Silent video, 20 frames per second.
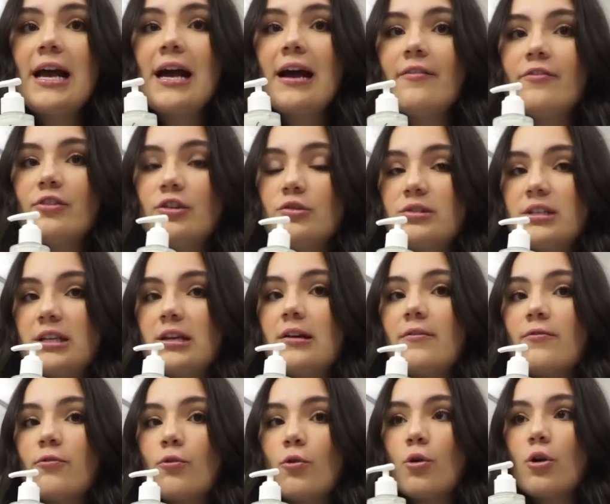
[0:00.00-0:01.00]
I've used
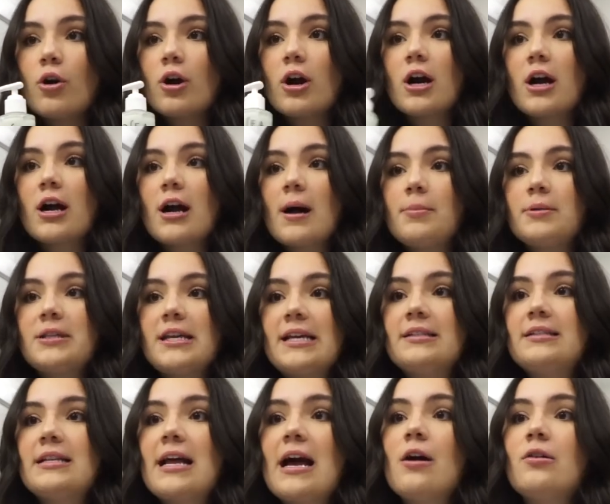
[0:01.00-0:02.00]
it for a couple
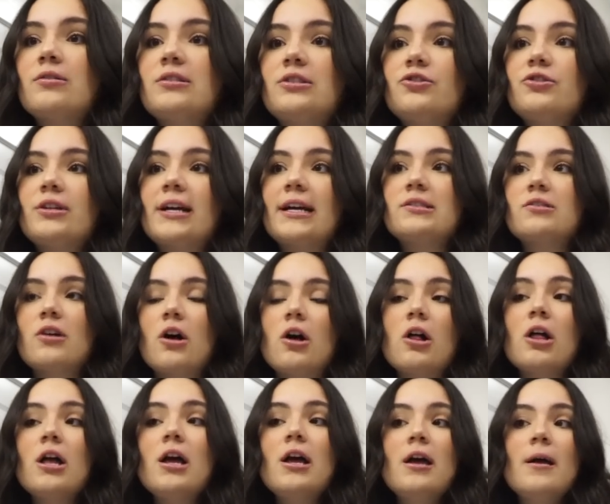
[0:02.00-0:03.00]
days now since you guys
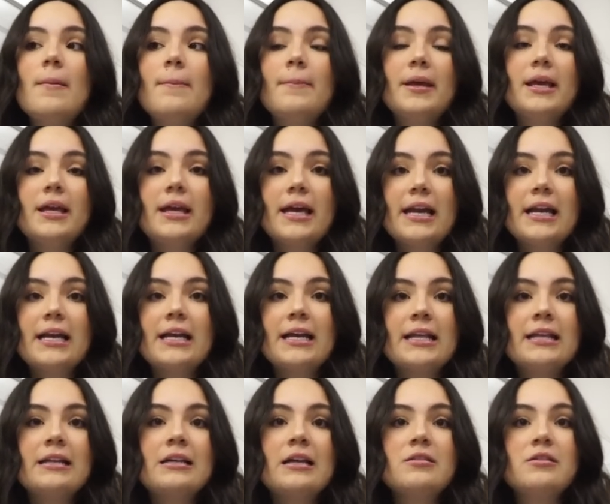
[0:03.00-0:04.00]
saw me get it
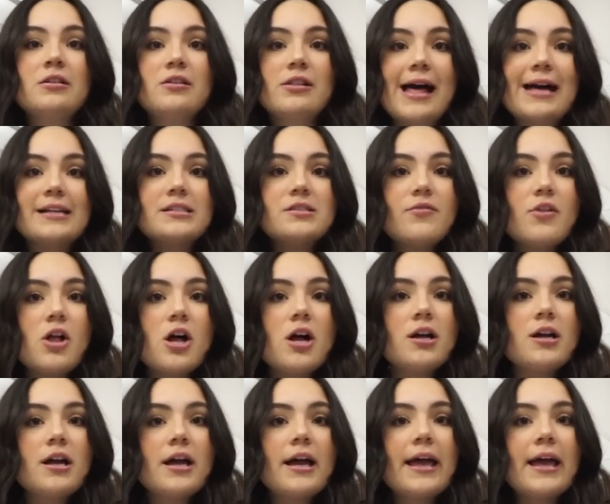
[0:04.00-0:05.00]
in the last
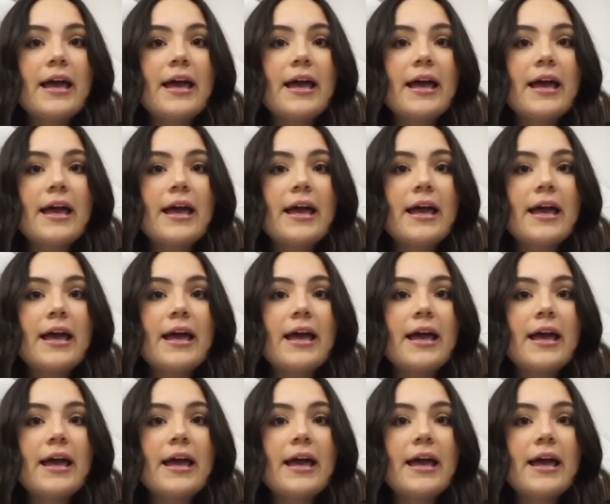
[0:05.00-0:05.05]
vlog.